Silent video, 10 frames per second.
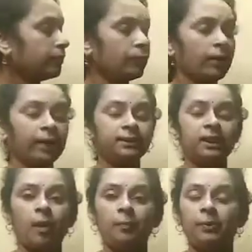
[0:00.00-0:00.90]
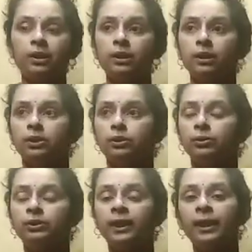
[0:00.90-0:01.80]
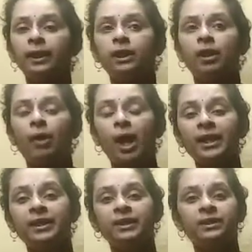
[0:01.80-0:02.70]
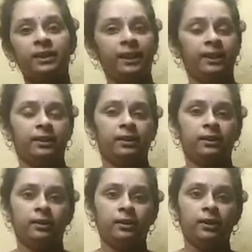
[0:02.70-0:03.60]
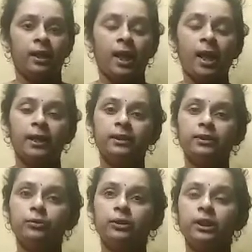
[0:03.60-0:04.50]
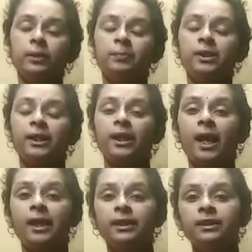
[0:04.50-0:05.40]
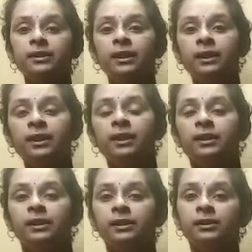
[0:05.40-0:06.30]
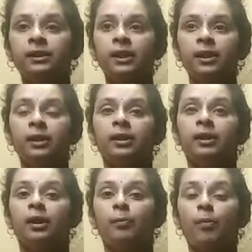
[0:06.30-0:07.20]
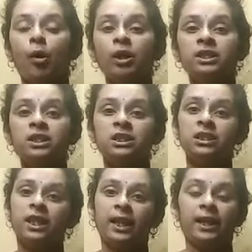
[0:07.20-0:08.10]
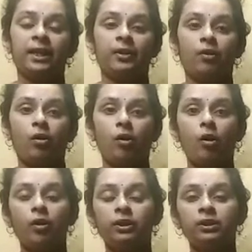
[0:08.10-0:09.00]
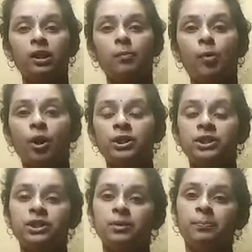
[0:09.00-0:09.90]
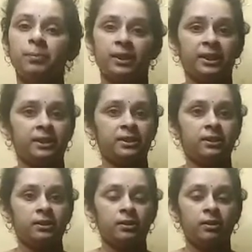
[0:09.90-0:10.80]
For example, you take iron nail and you keep that iron nail in a moist air or in a moist place.